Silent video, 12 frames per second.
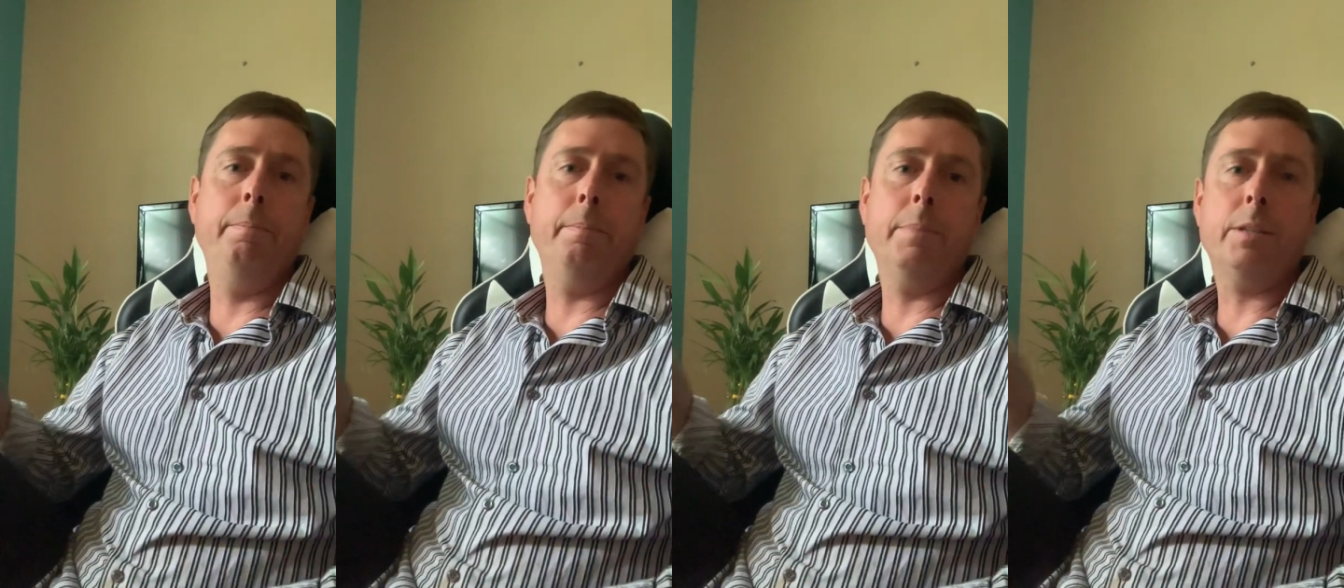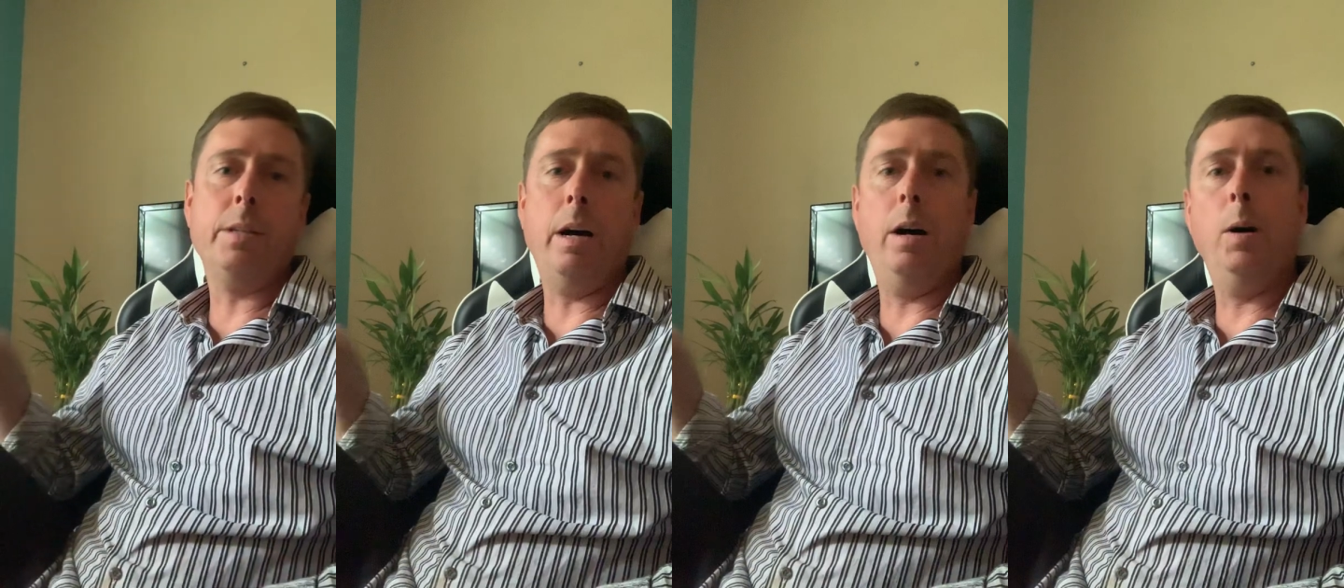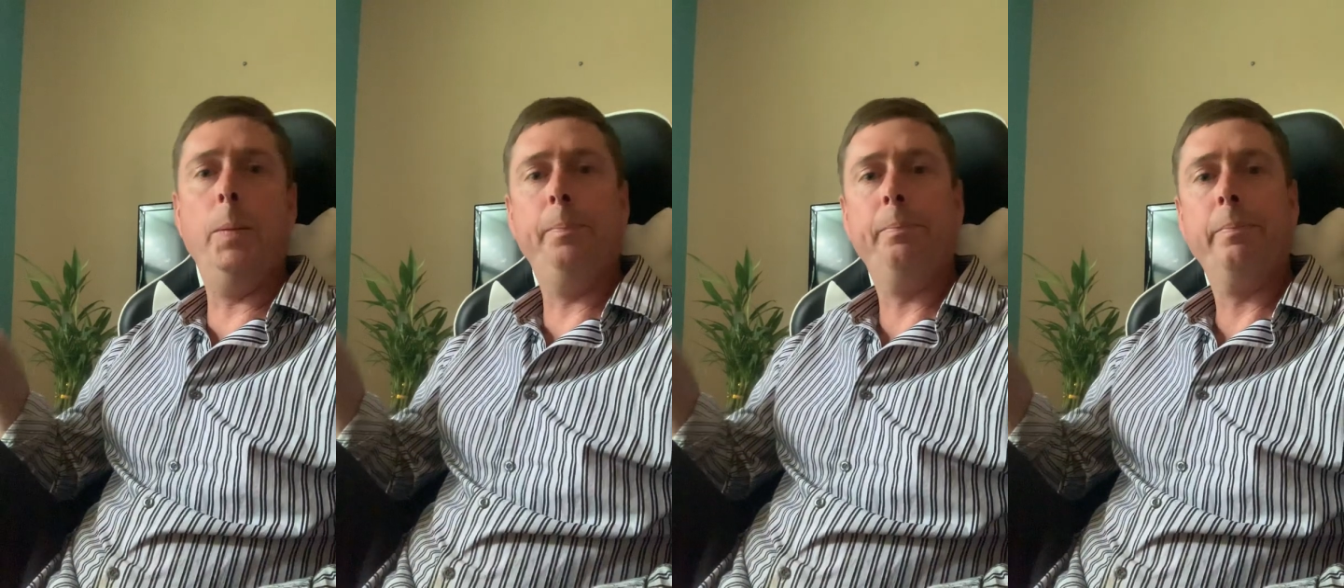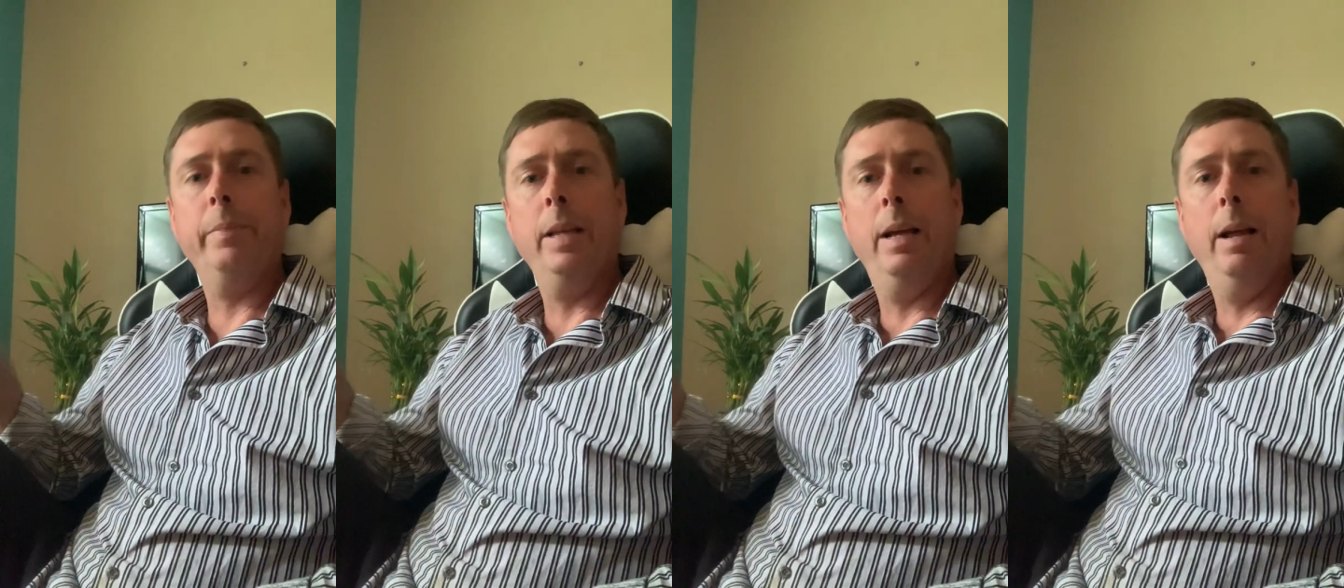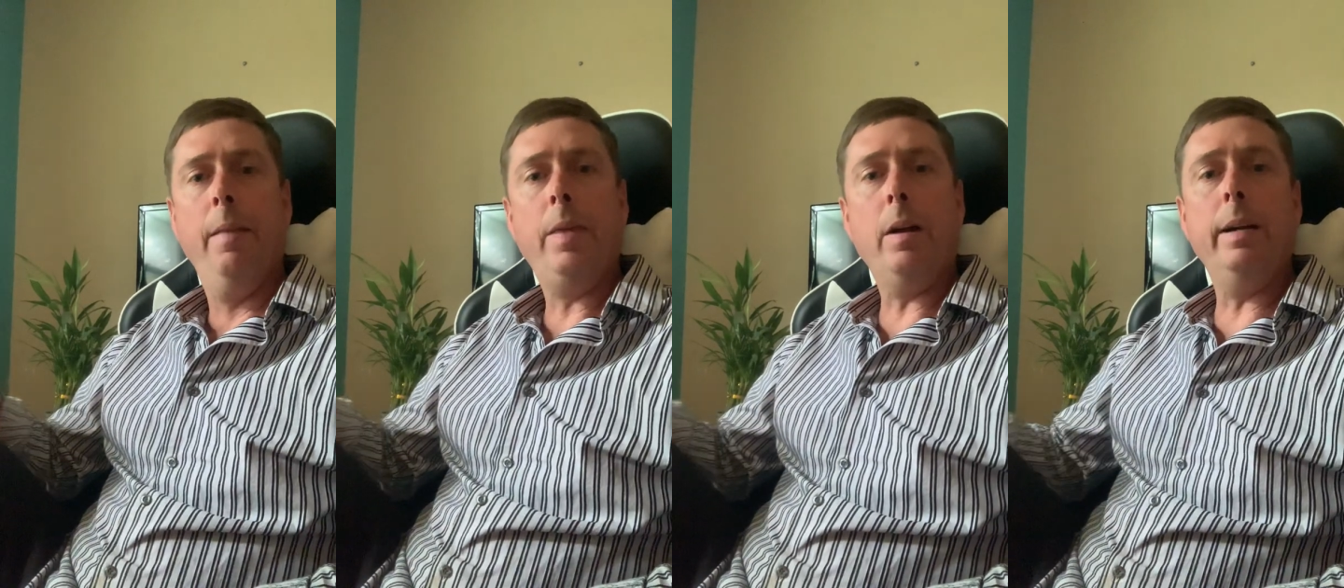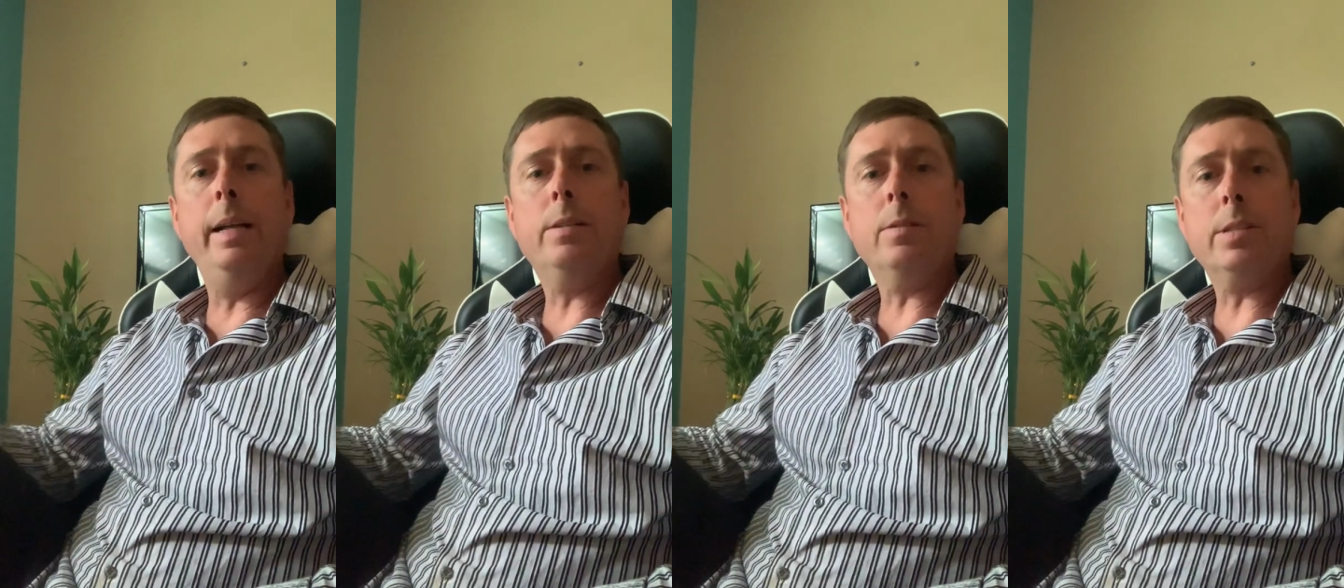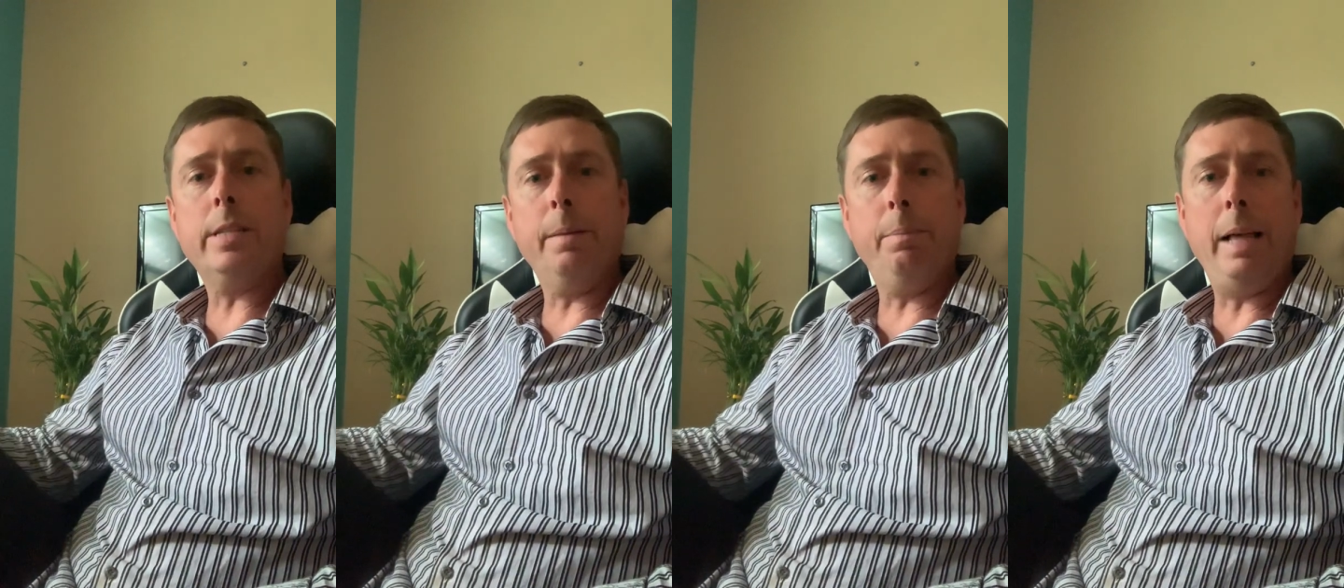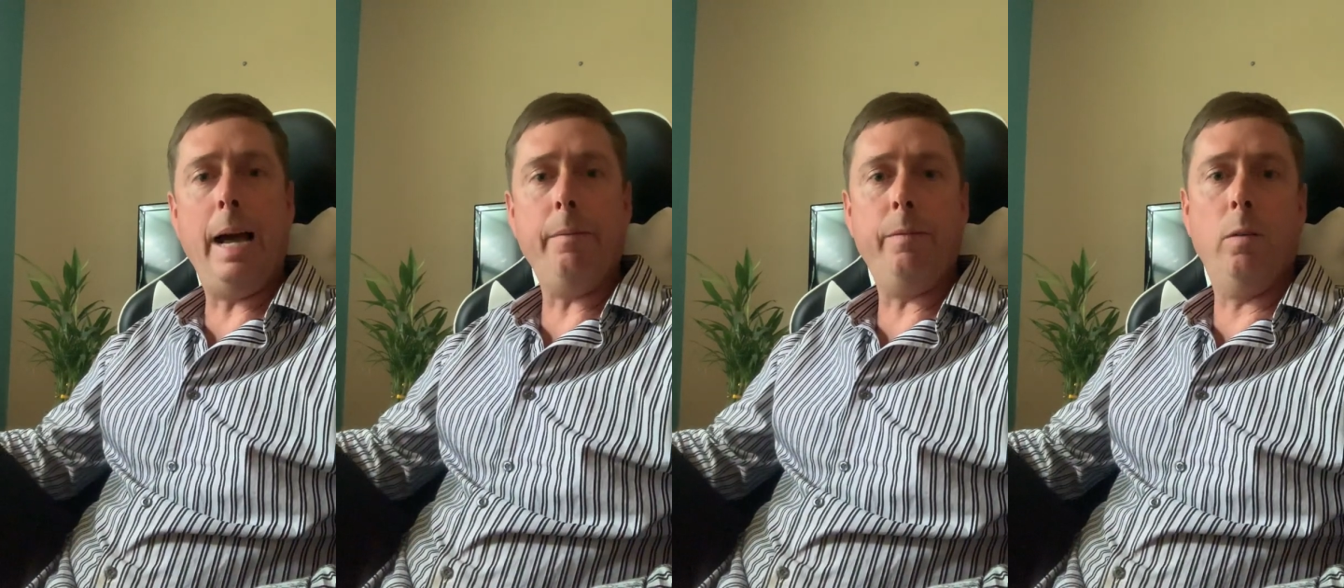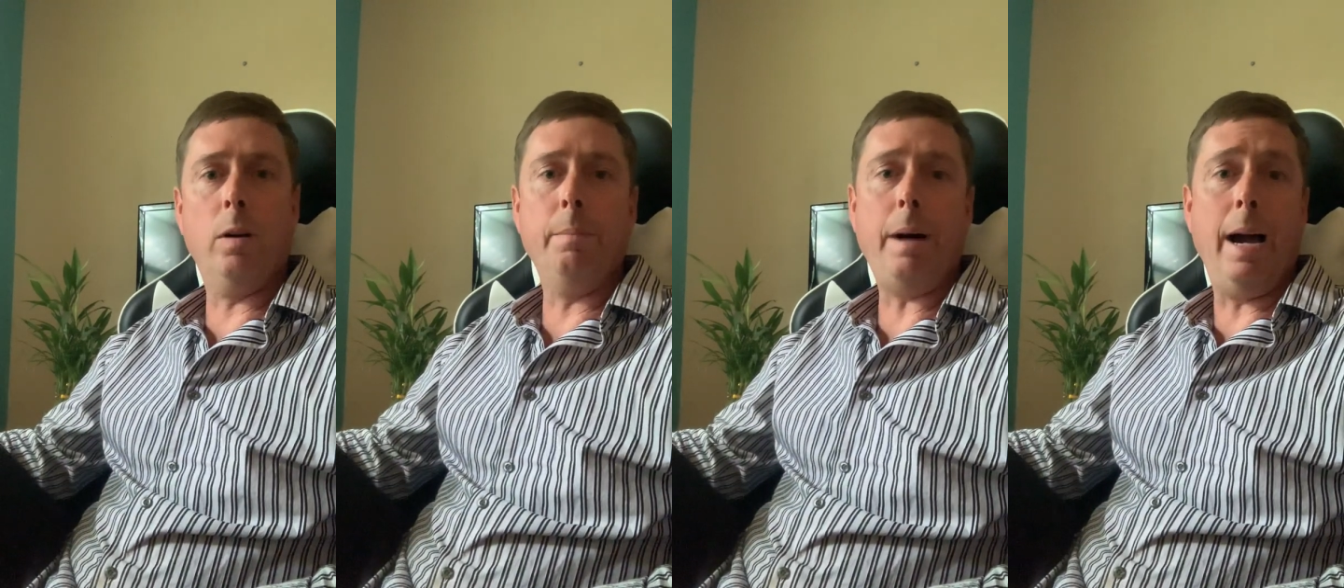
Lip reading: So they're an interesting platform.